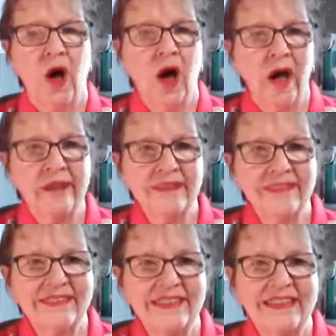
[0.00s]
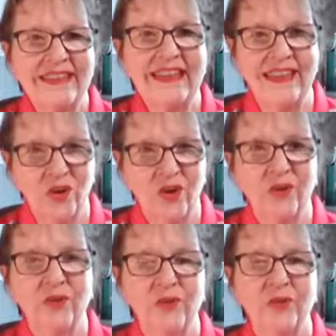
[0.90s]
honestly, and the
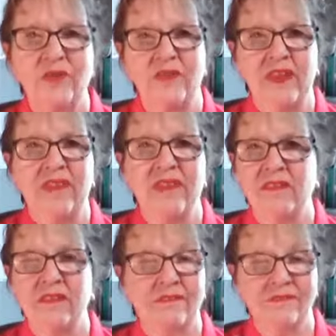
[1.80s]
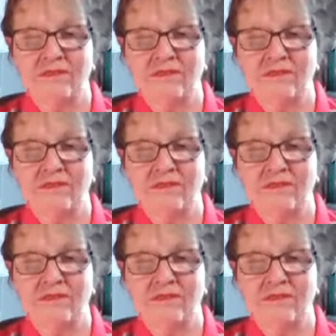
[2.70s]
article said this